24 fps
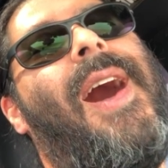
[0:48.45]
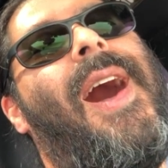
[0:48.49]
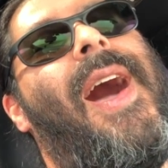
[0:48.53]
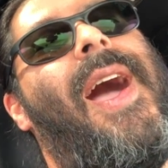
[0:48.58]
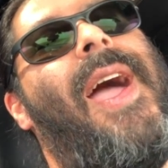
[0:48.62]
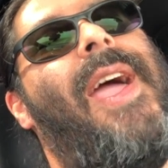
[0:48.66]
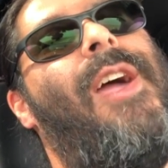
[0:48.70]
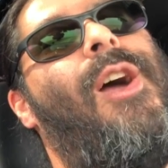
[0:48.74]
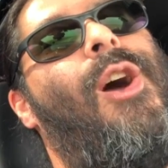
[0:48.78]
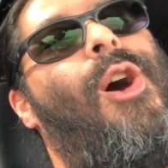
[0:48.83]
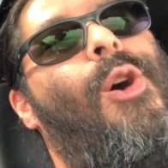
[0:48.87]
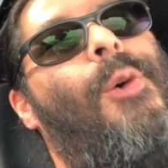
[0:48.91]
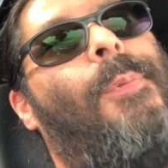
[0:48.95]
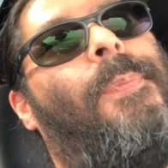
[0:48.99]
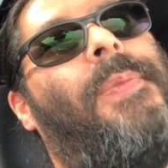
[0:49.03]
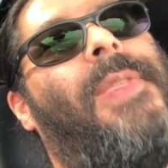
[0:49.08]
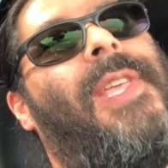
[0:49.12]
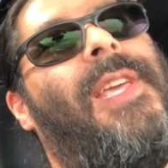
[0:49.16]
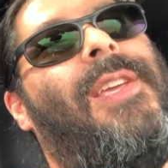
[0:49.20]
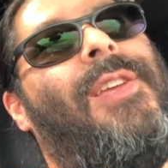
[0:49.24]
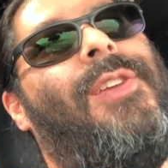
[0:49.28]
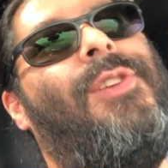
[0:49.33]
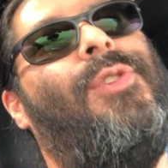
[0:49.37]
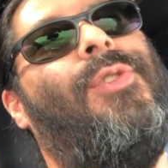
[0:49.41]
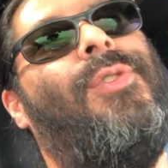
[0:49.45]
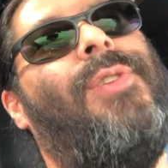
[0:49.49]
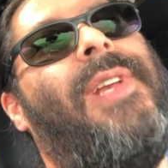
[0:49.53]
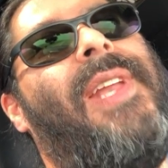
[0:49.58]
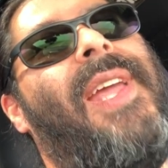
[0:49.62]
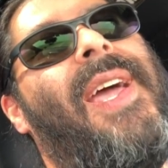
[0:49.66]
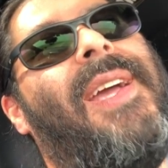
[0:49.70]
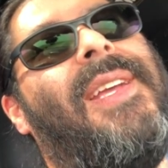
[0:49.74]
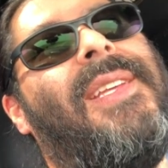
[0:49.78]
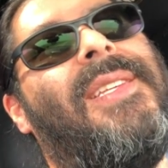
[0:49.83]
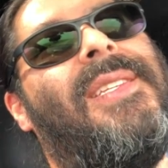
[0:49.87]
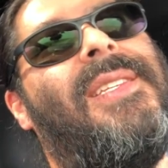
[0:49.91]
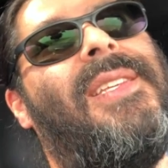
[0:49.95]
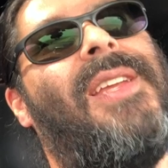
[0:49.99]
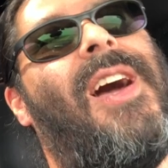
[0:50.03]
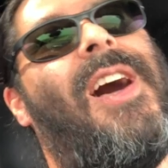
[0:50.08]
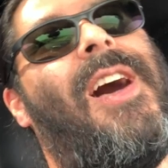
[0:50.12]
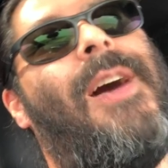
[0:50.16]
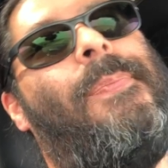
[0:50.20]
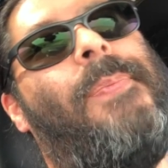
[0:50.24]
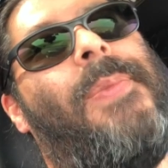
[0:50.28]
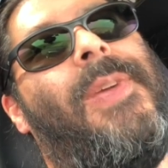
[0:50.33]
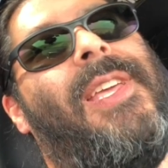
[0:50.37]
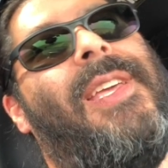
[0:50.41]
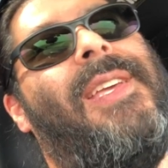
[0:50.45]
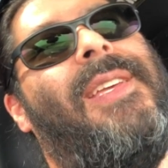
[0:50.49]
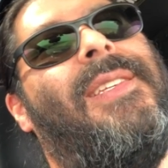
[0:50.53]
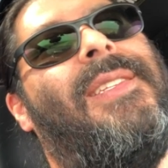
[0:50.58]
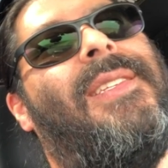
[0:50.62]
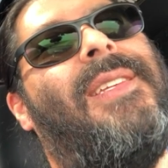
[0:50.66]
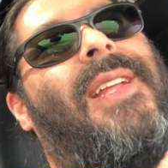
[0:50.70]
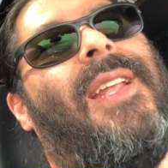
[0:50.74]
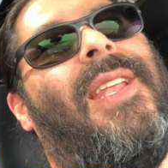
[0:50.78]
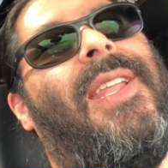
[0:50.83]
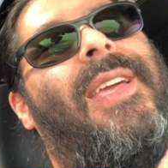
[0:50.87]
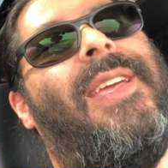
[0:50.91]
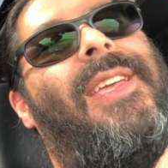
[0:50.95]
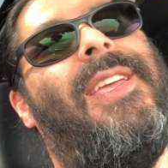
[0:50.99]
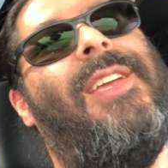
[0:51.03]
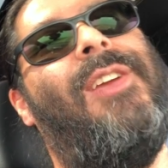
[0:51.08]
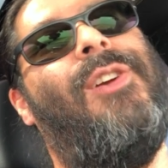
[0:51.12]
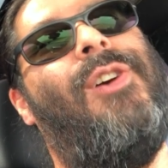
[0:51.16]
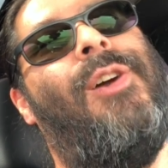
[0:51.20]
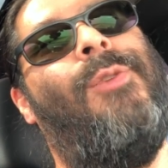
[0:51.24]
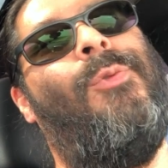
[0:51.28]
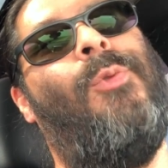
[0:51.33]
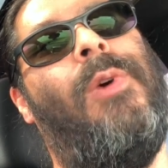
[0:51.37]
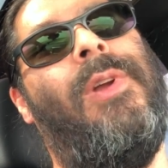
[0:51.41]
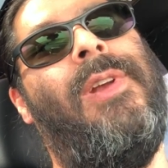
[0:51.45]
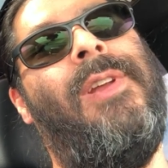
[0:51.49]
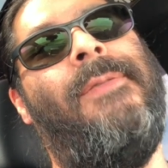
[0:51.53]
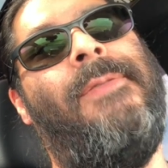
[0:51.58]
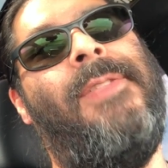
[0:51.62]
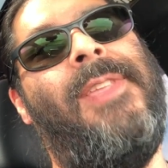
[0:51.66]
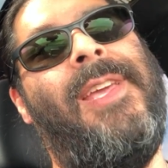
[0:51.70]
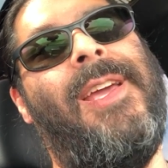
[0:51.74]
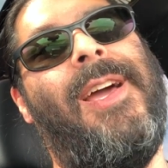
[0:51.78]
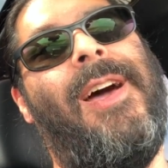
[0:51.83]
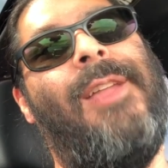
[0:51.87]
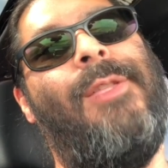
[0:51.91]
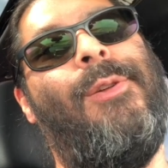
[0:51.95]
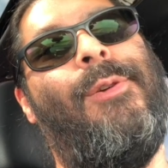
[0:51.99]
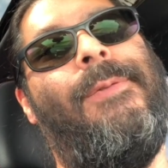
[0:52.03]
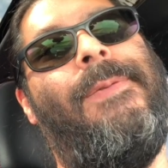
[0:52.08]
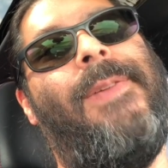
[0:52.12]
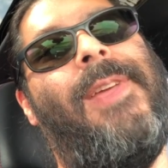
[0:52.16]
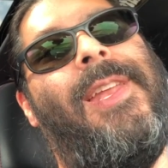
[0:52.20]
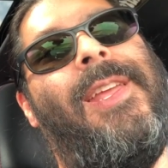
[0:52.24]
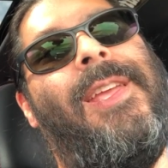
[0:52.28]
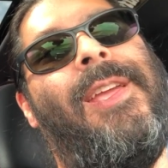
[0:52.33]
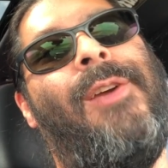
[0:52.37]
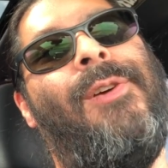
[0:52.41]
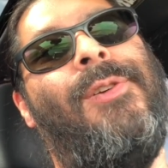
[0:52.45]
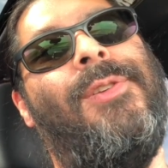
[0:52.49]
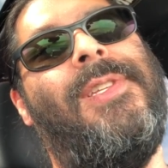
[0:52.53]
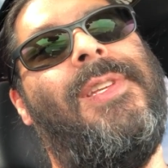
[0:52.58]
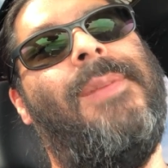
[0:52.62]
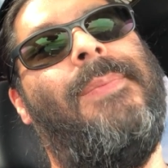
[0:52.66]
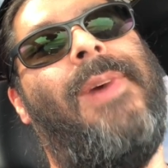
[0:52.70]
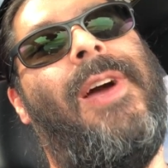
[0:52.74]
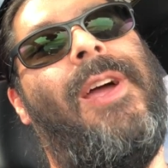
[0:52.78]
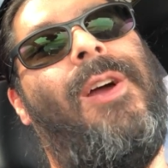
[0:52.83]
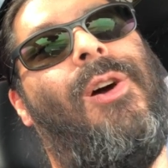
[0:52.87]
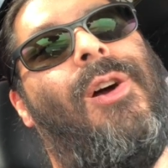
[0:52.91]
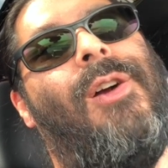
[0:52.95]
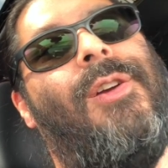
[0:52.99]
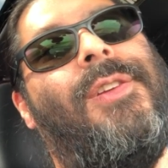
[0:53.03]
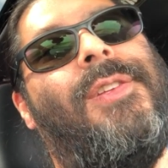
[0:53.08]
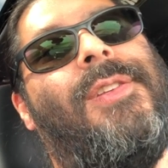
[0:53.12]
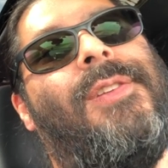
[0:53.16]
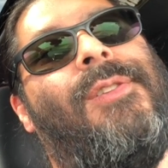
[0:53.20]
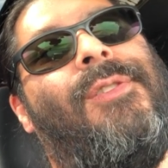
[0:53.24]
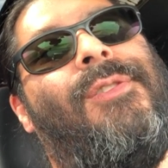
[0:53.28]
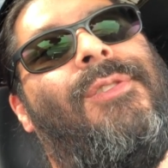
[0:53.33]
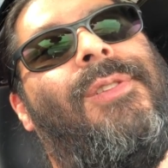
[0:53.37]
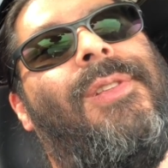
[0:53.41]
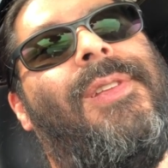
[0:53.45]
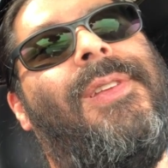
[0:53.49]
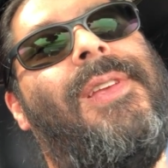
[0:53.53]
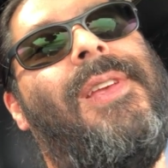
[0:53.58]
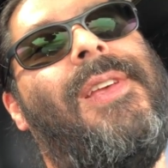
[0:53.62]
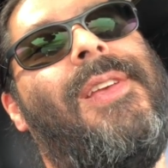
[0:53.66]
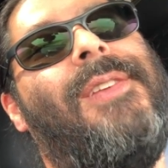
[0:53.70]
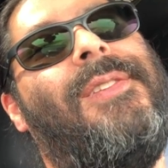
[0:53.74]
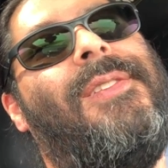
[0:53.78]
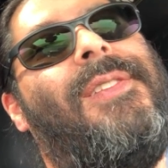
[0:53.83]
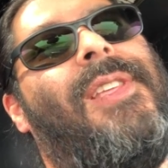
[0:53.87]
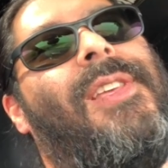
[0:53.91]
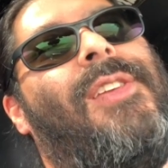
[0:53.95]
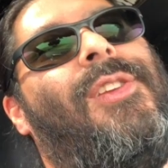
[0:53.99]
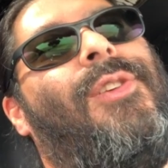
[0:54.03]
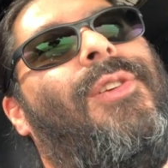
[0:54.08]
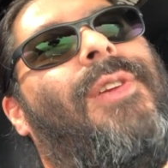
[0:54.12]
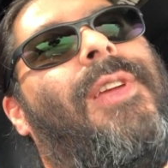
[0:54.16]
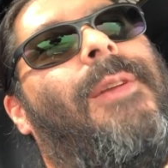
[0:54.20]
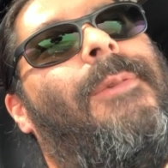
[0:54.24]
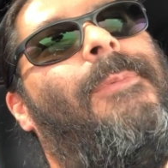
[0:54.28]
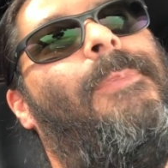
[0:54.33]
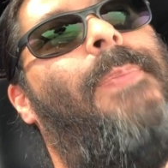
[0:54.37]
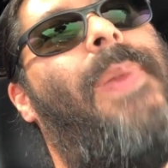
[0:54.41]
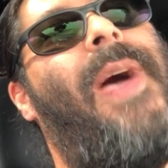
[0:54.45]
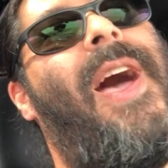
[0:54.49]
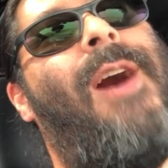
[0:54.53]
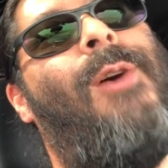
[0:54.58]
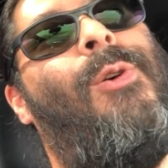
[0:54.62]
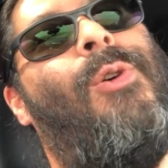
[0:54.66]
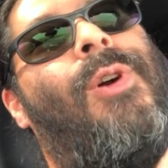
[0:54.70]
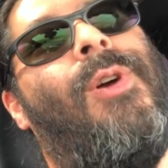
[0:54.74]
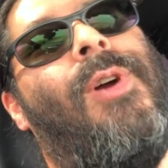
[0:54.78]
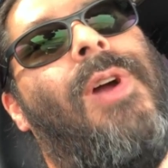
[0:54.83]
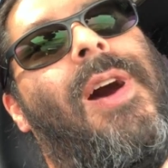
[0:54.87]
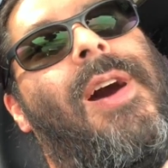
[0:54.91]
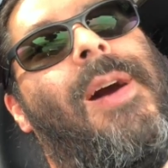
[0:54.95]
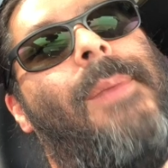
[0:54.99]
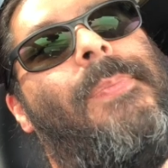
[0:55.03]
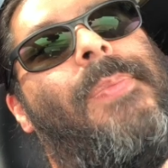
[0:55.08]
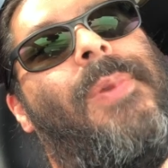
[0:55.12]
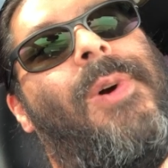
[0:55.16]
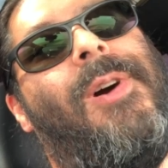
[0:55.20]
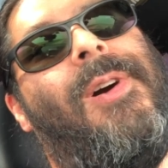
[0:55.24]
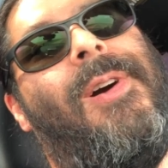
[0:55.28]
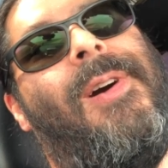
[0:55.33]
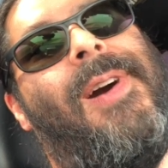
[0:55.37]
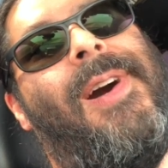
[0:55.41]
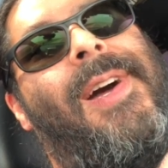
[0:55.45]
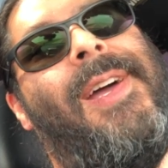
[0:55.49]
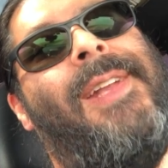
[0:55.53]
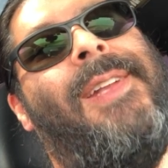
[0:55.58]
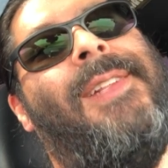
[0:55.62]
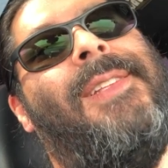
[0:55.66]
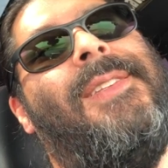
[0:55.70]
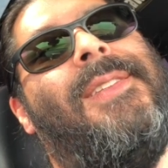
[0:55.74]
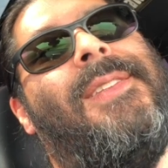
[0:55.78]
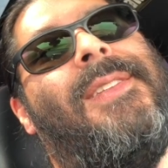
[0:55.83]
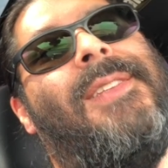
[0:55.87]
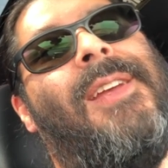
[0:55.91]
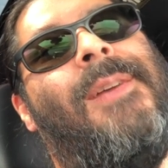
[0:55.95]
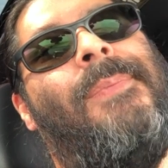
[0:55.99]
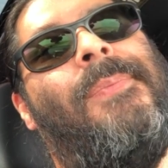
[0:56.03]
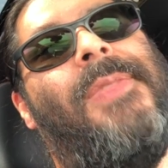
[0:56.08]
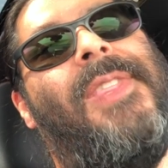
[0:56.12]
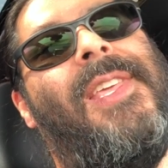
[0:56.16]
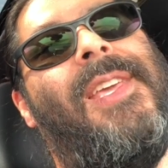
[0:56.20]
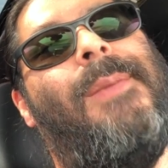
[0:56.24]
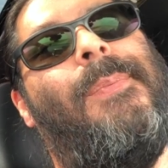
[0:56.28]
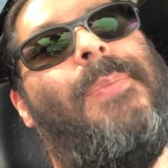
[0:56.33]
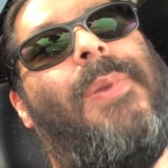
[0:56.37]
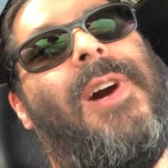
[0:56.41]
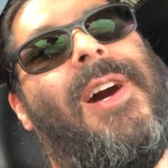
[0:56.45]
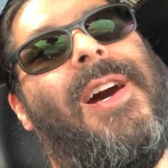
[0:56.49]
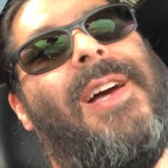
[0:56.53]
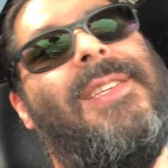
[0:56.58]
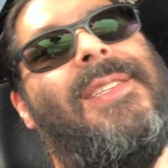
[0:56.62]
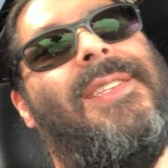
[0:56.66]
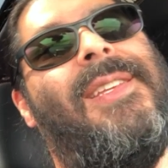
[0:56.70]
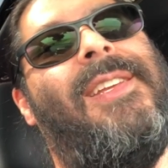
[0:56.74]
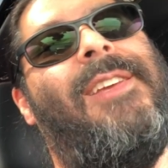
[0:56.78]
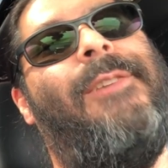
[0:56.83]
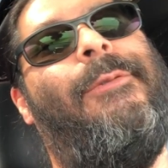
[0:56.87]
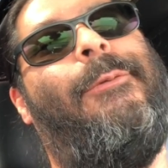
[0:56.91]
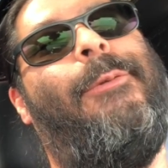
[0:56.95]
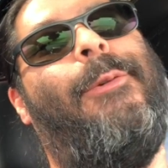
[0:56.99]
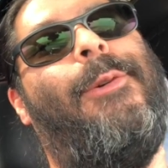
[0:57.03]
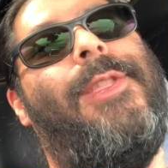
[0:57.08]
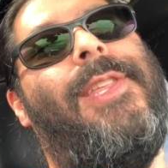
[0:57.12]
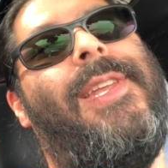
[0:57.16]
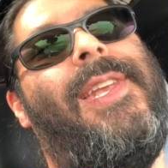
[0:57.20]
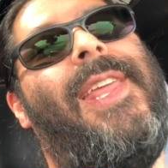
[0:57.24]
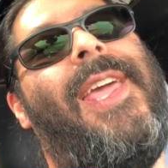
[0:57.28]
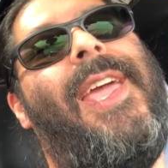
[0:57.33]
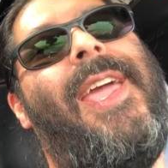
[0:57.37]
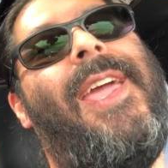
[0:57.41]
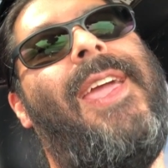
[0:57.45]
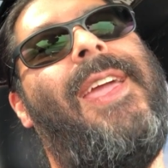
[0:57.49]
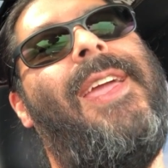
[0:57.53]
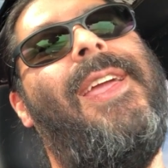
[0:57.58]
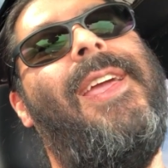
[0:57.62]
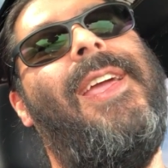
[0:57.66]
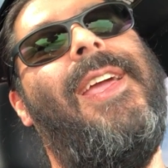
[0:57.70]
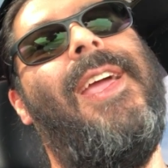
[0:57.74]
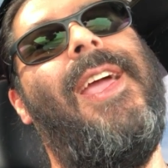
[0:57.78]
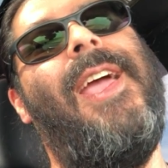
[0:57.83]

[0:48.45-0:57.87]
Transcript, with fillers: I hope that your next stop is clicking on one of the other videos in my arsenal so that you can power up on something positive for the day.